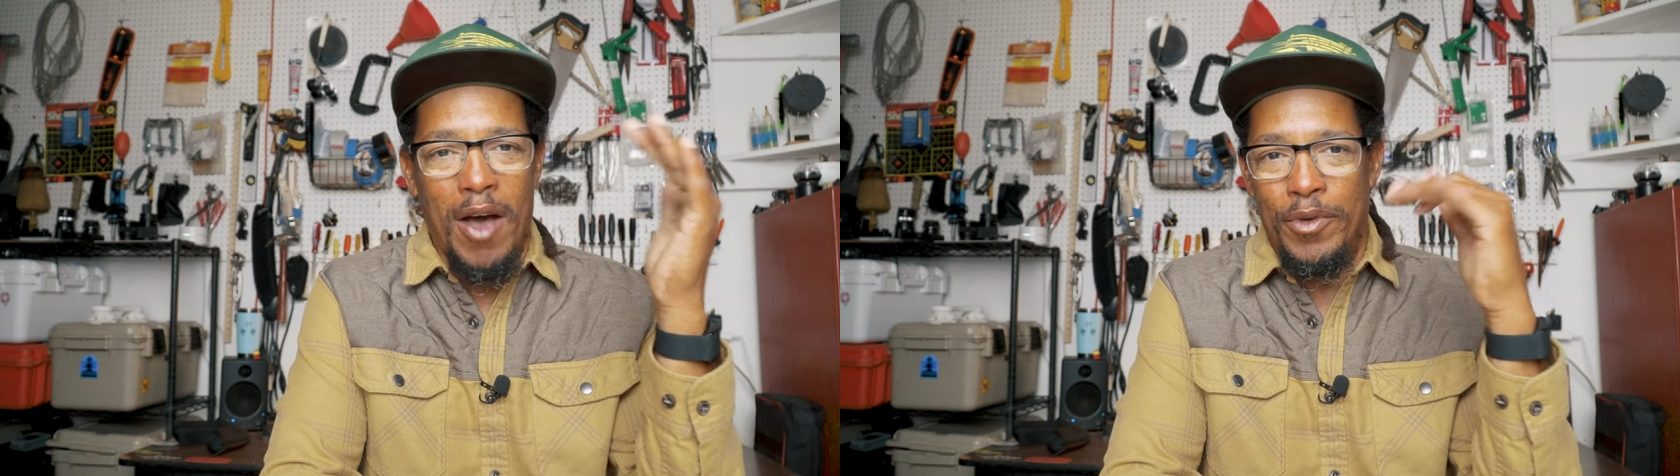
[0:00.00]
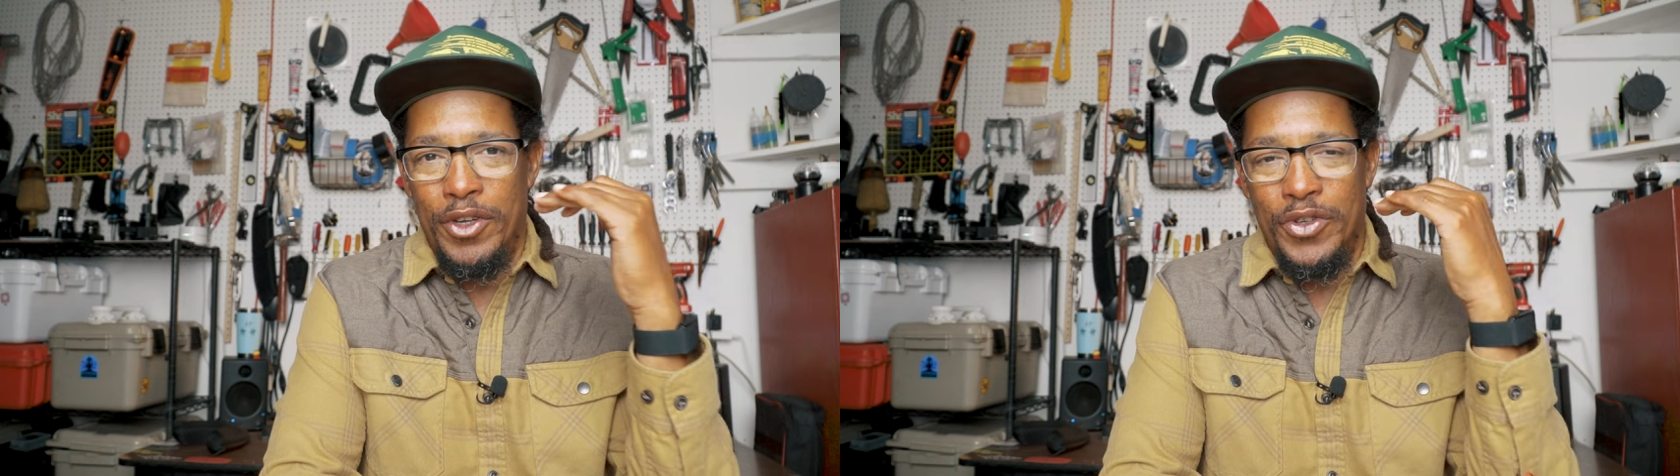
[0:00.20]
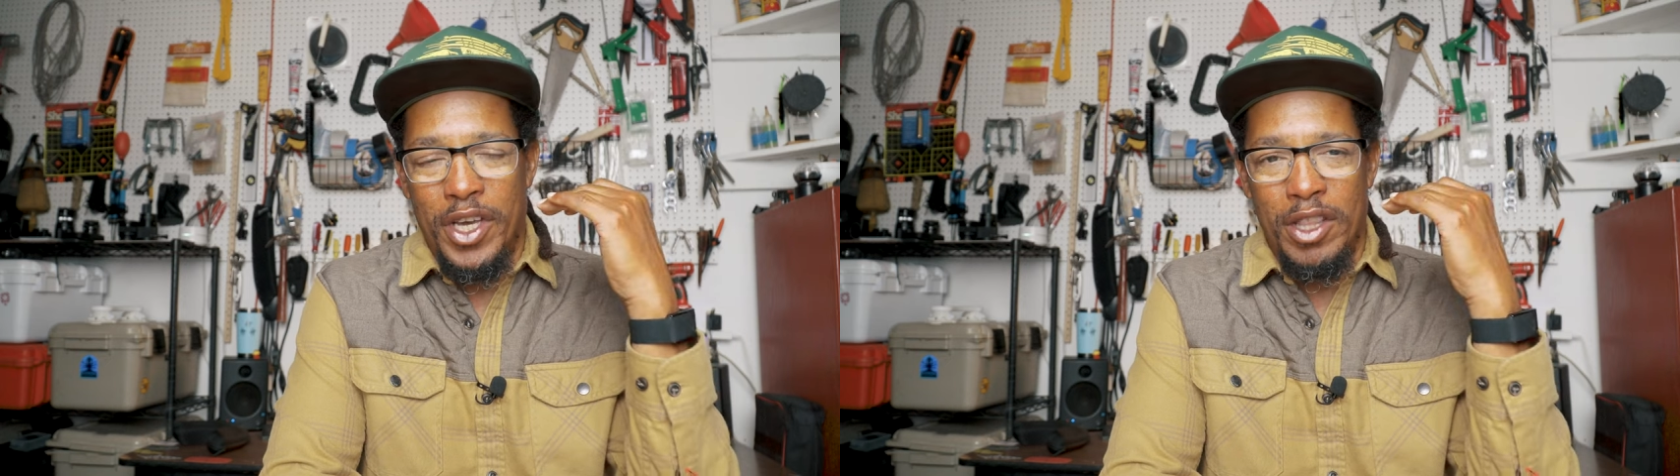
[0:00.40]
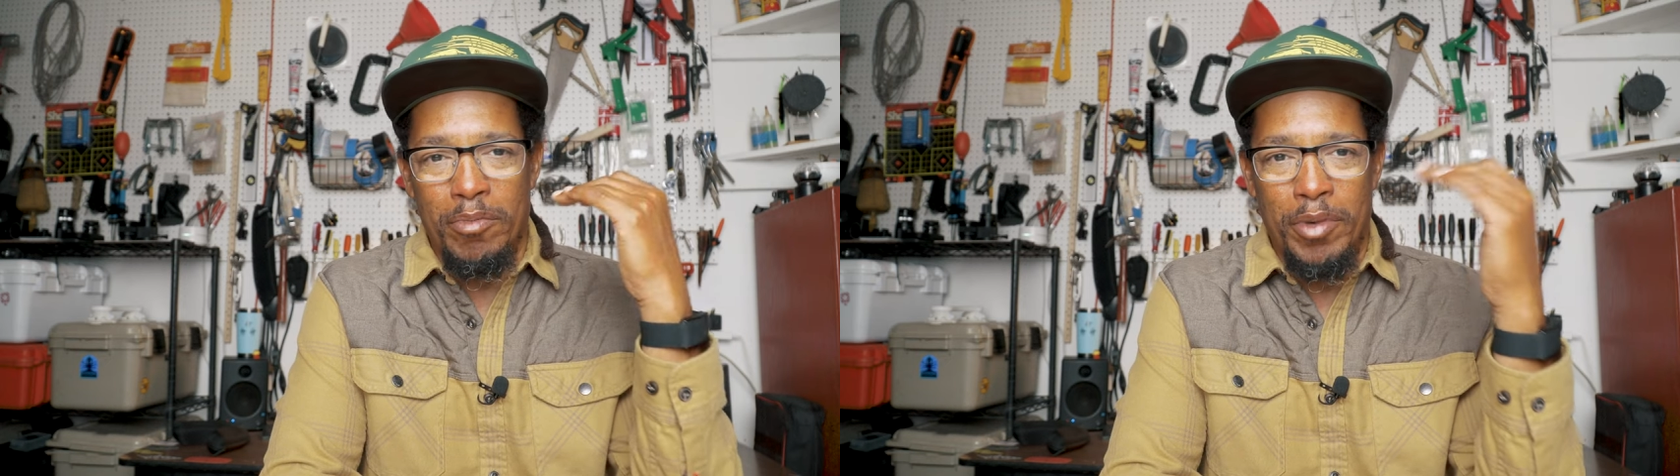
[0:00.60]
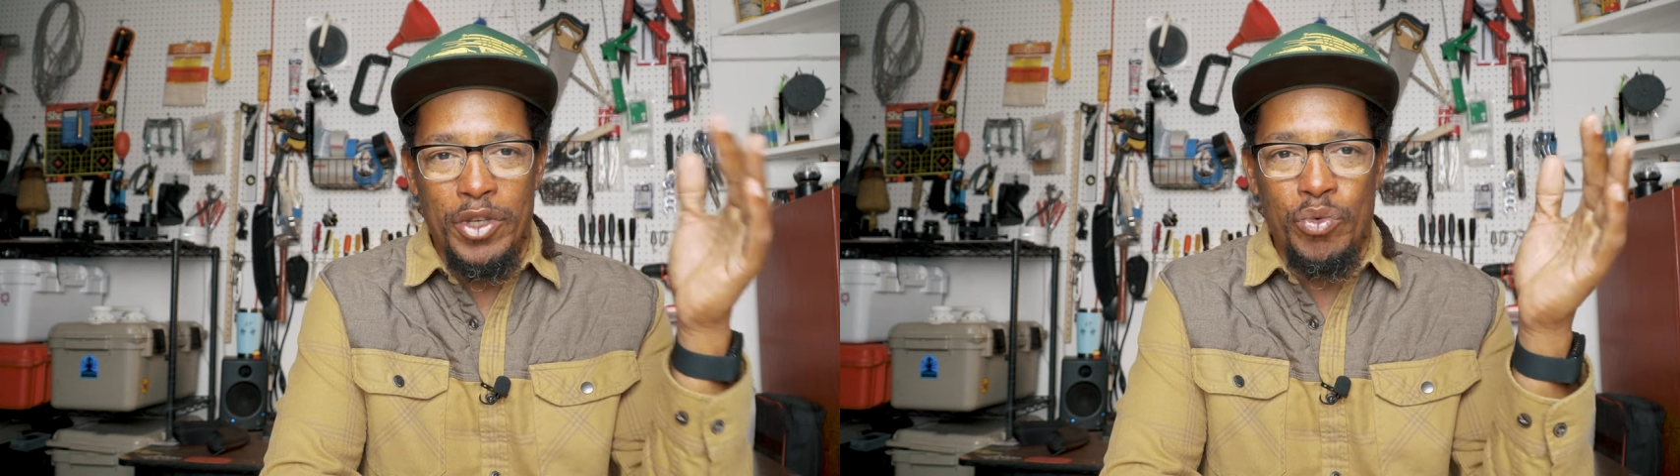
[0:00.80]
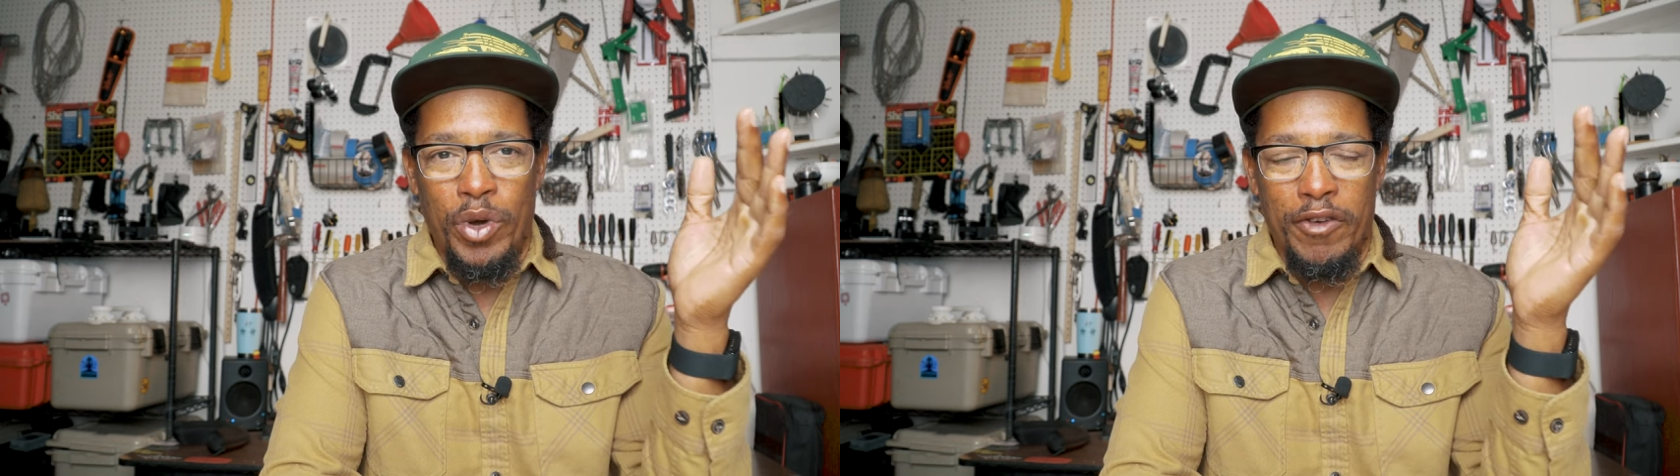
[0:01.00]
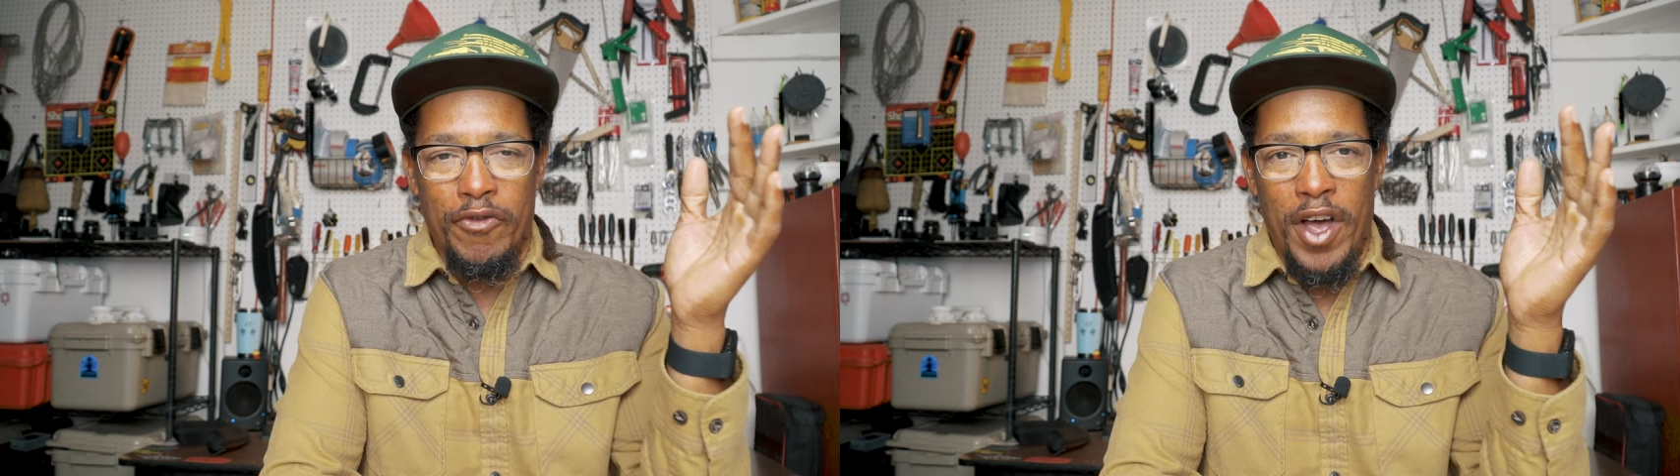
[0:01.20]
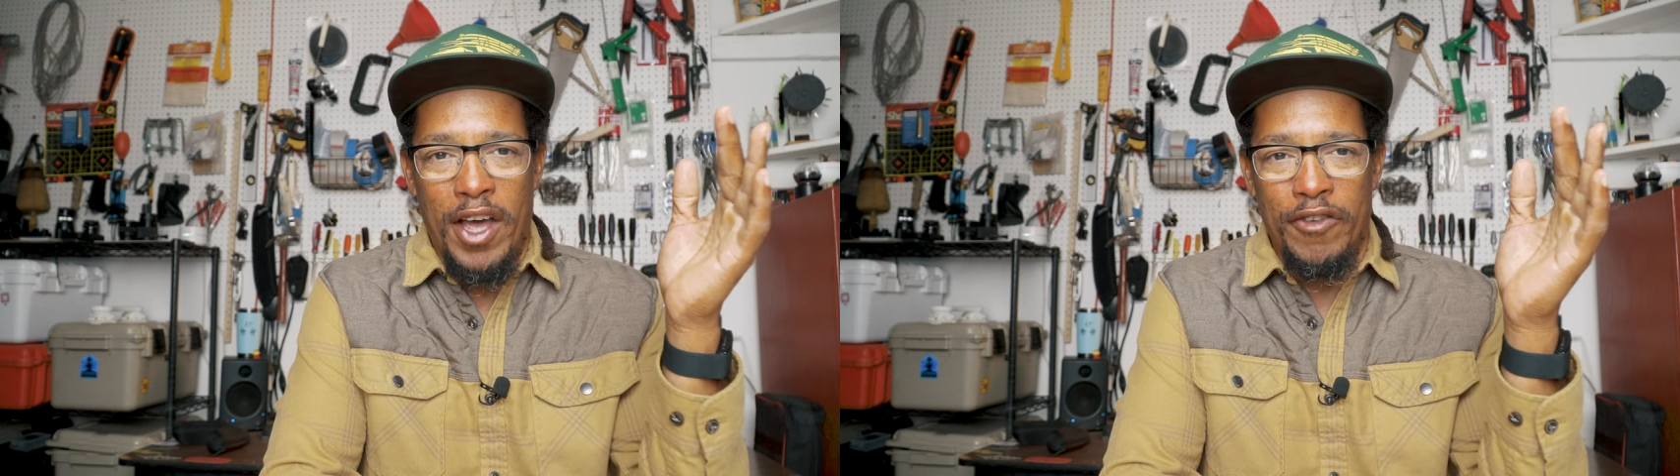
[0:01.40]
I'm gonna say the best way to
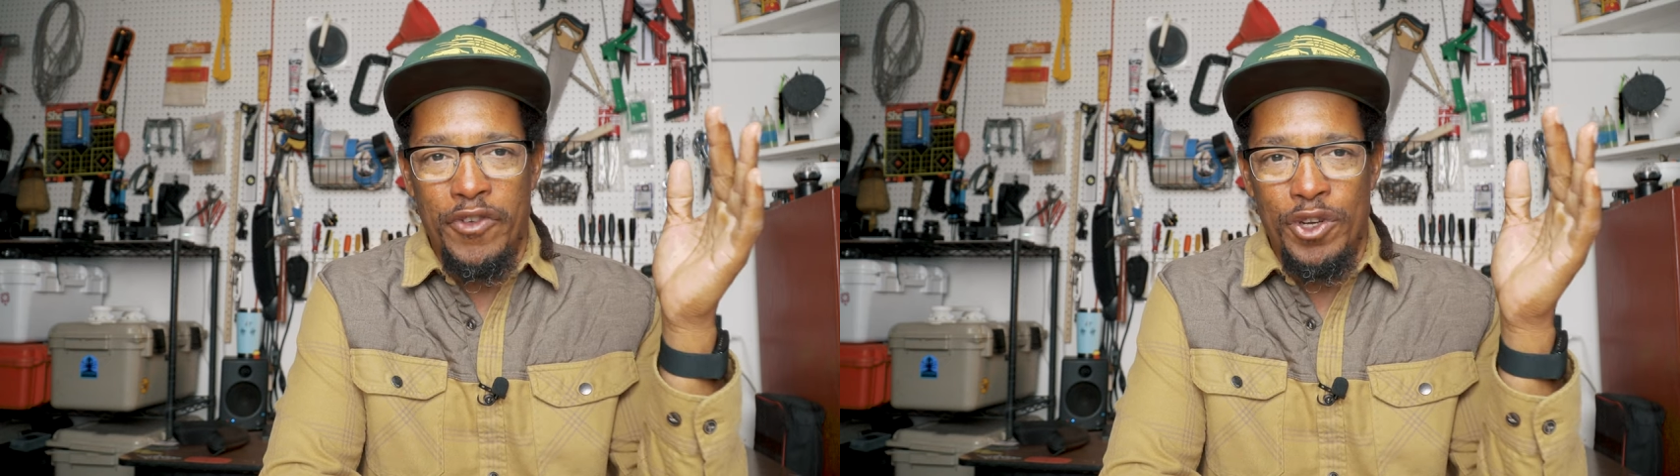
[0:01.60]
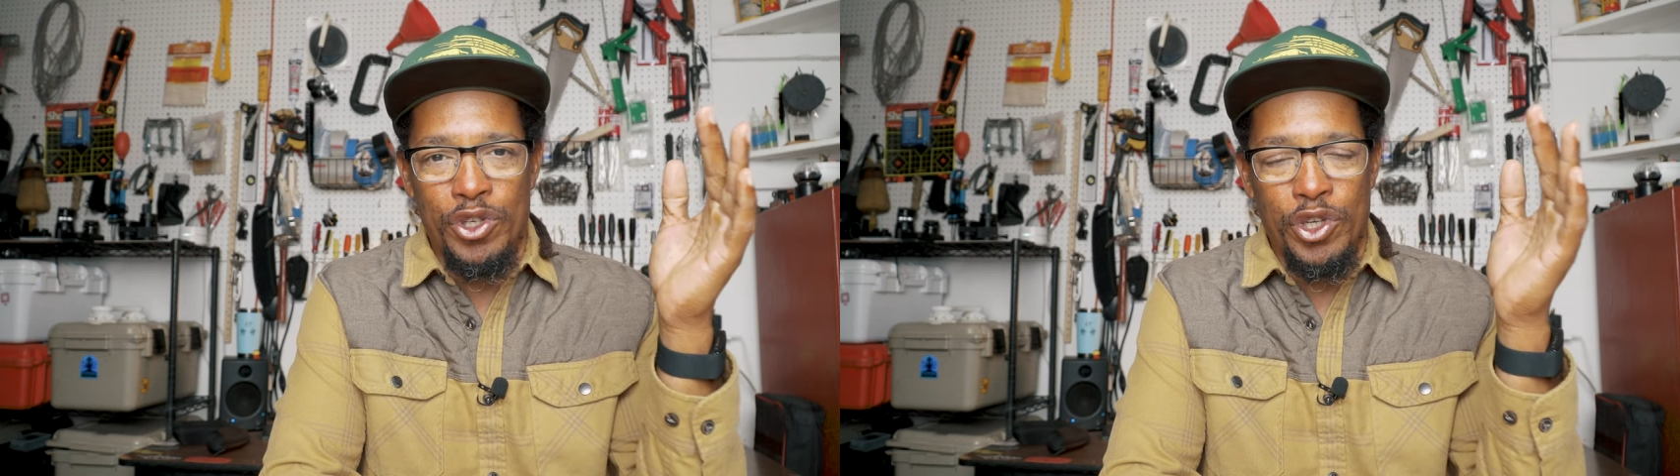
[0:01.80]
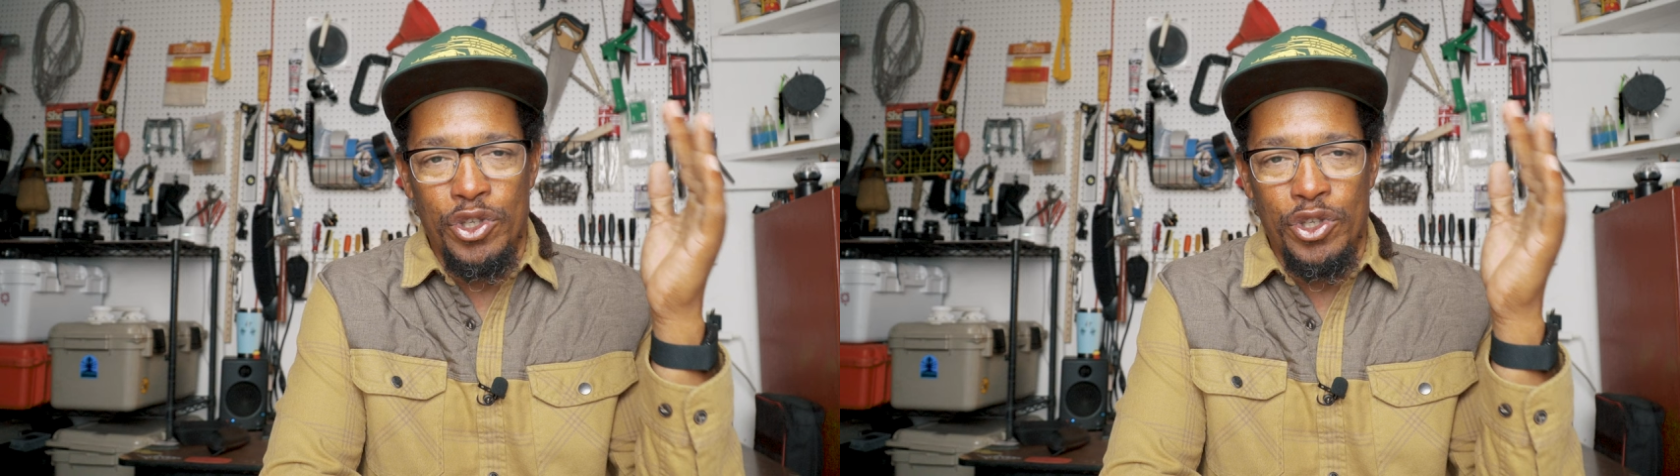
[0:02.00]
find fish